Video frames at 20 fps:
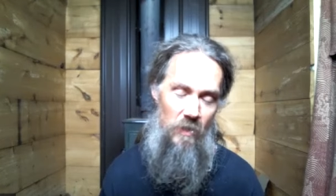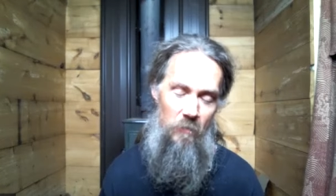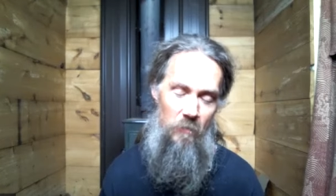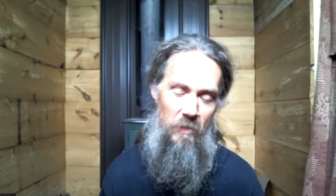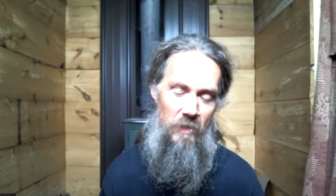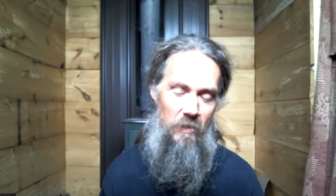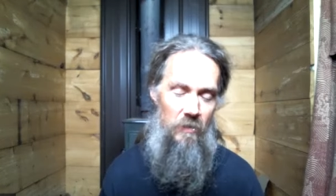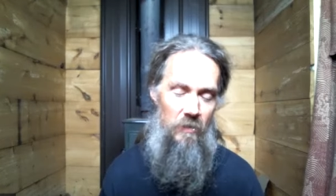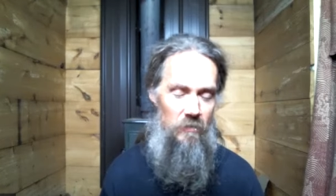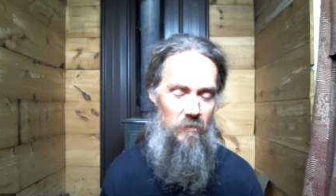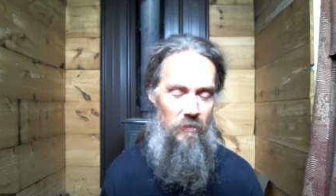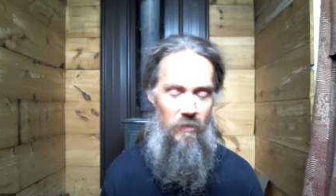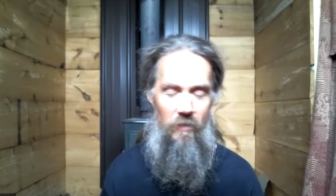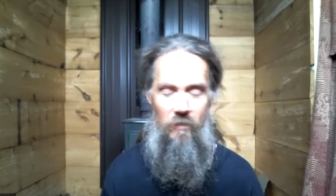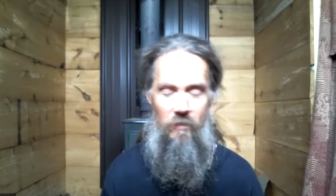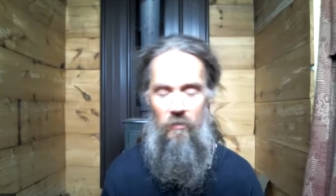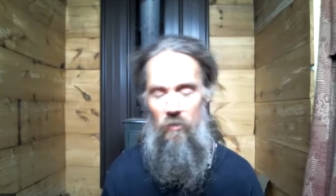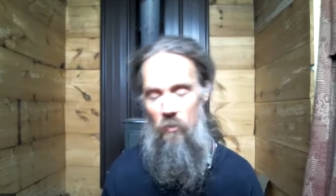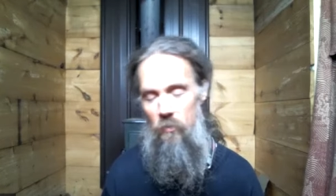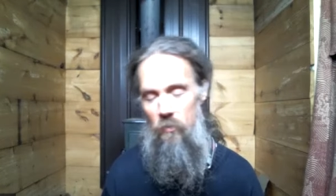I mean, it's
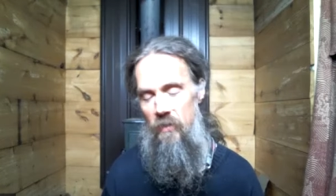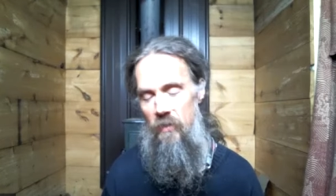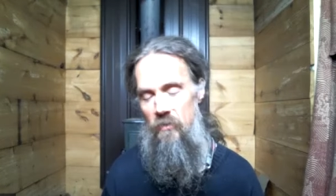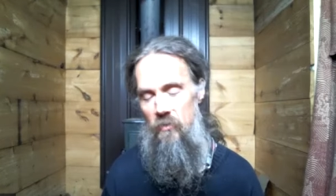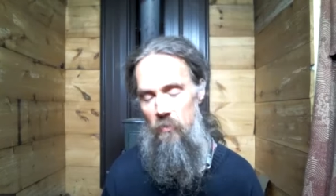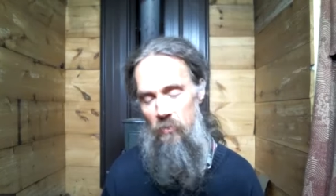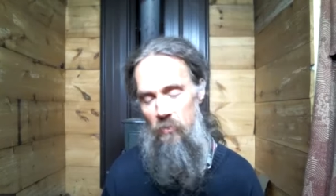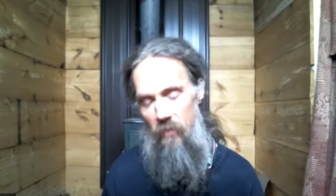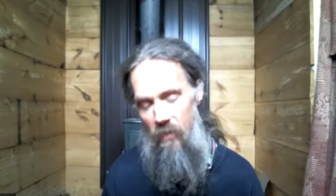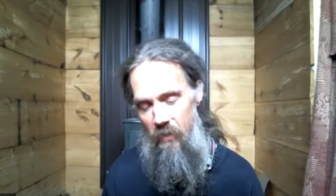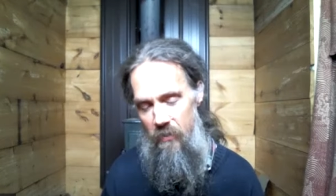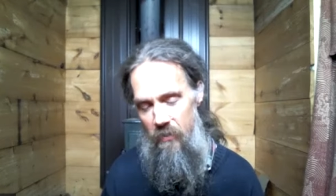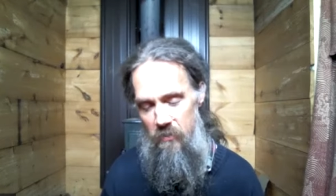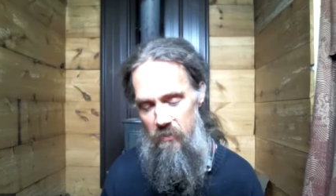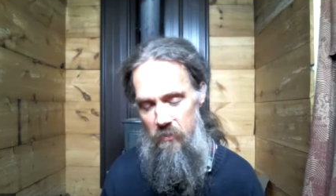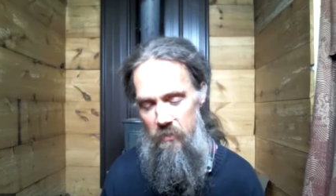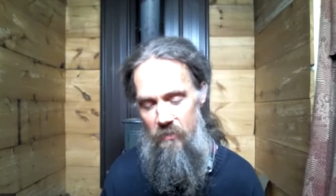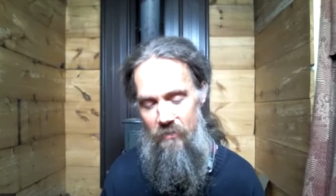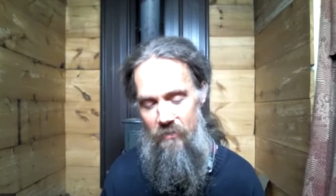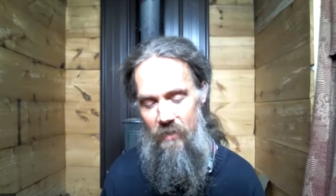like no big surprise.
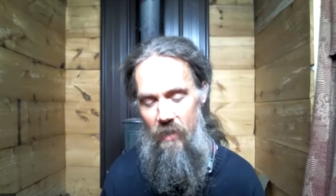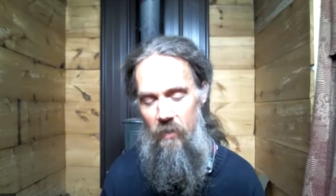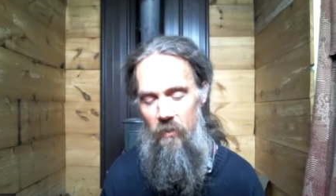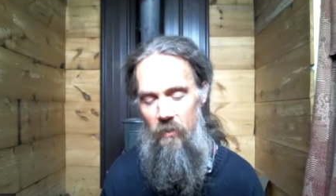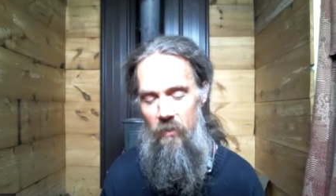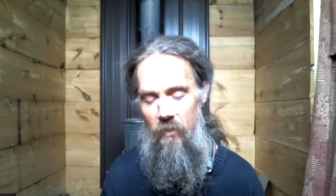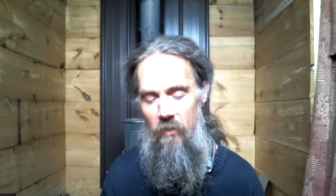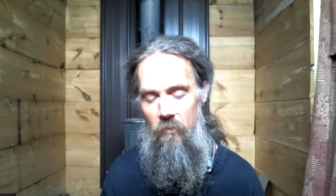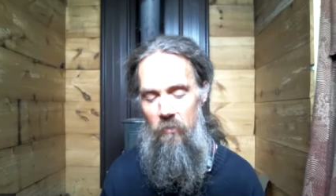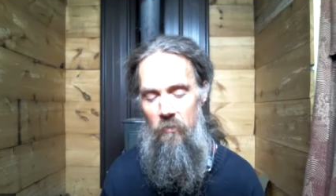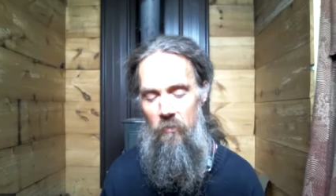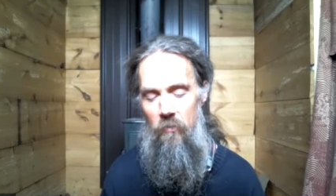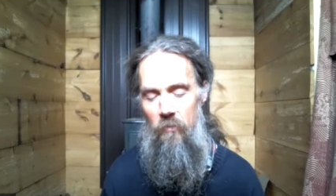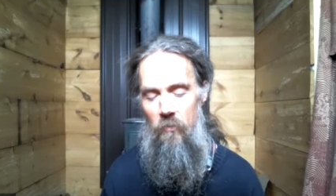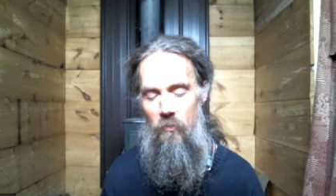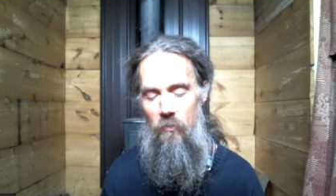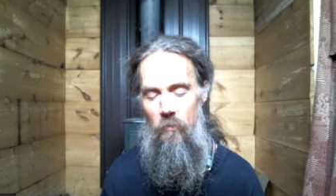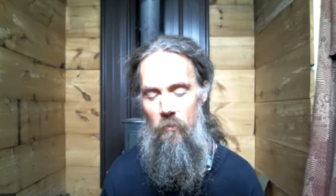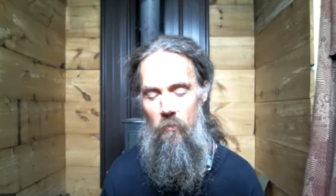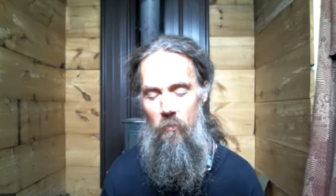I mean, it's not like a
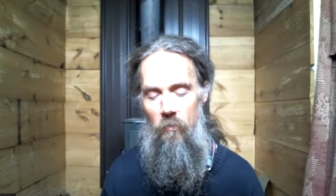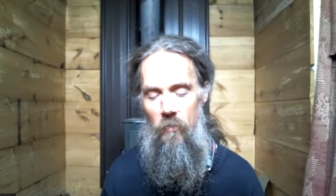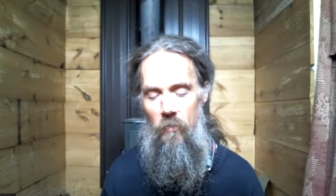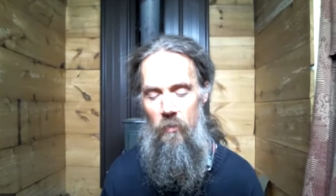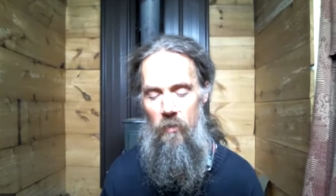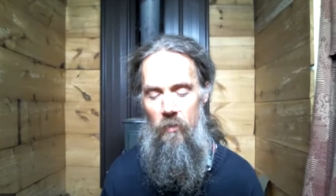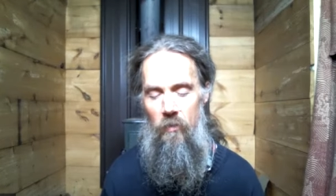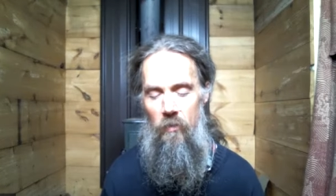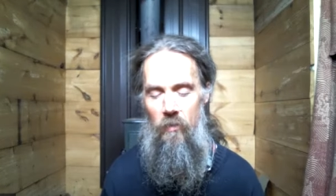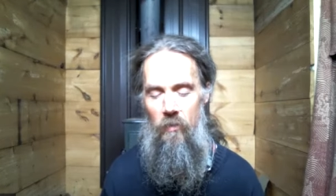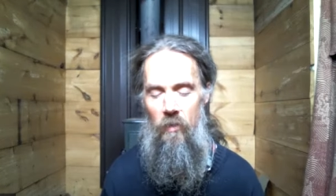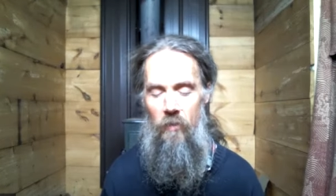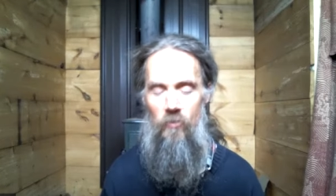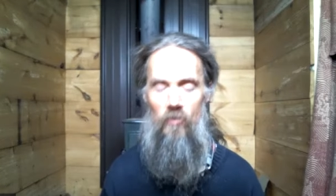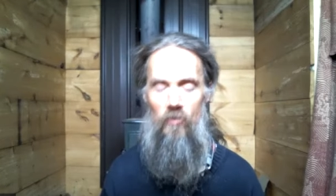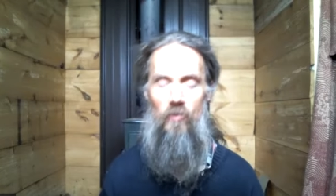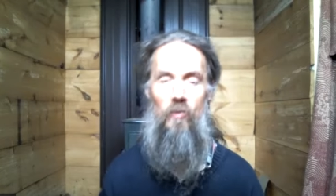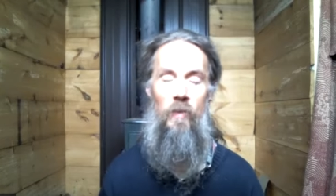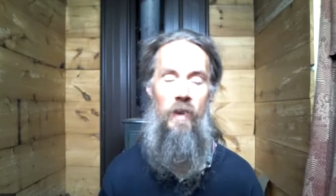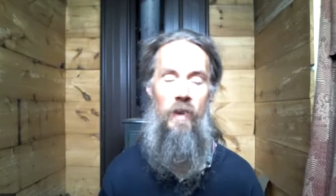a
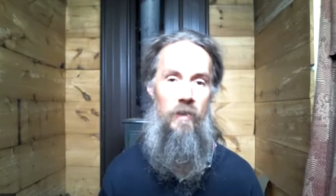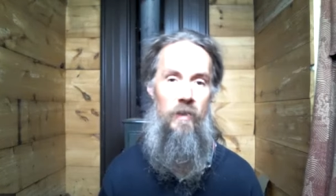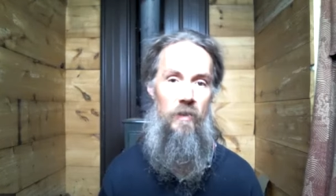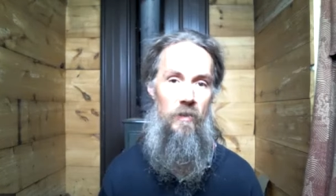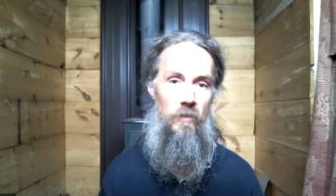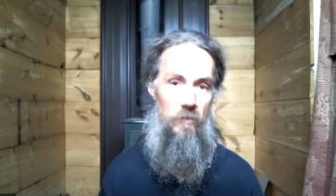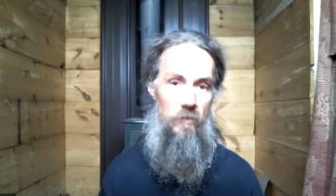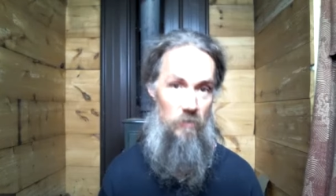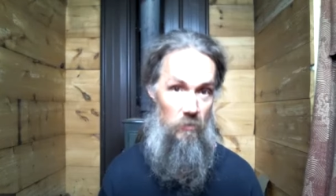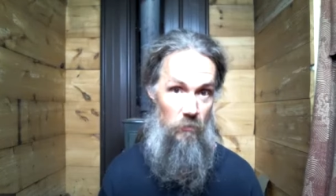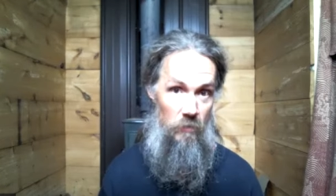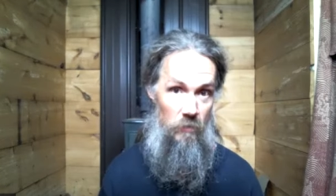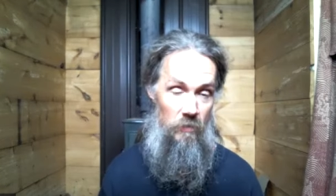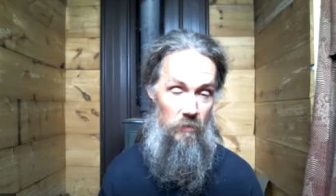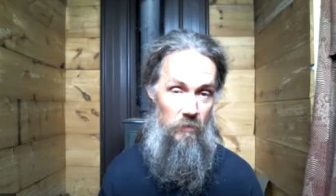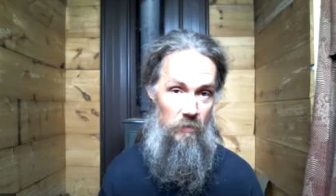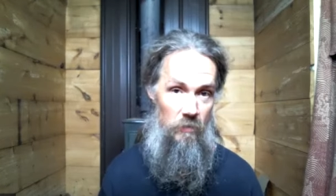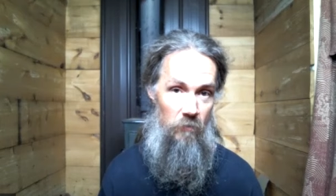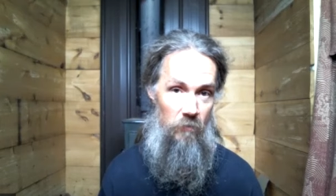trick to it.